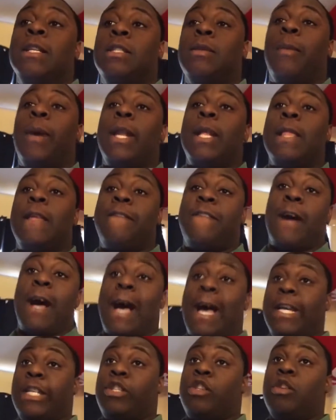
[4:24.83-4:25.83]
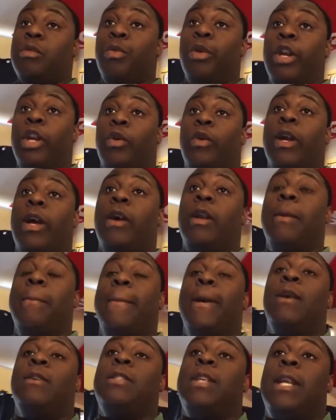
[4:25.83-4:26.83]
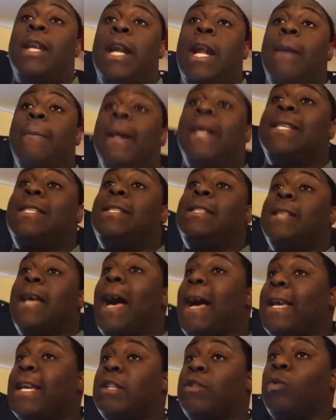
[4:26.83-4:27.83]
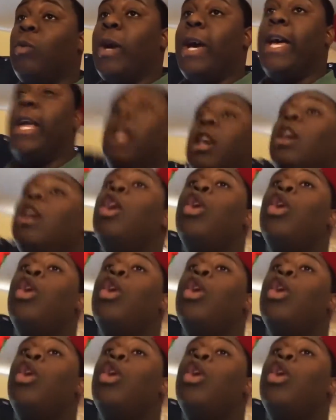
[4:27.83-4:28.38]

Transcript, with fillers: Somebody left an ice cube on the ground and melted, and now my sock is wet.